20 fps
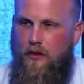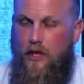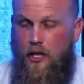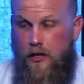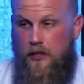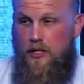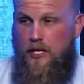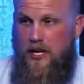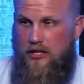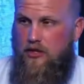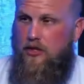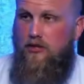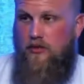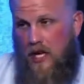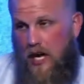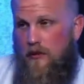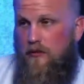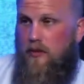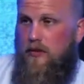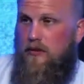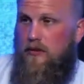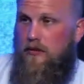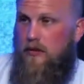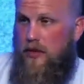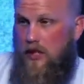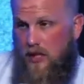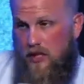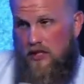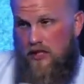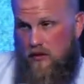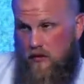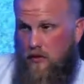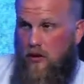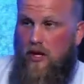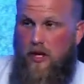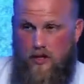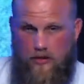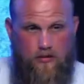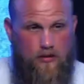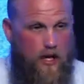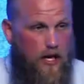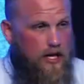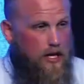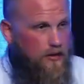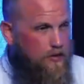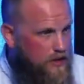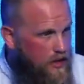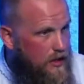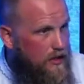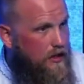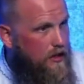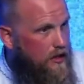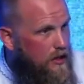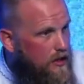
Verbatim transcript: Because that's who David is and was, right? He was a,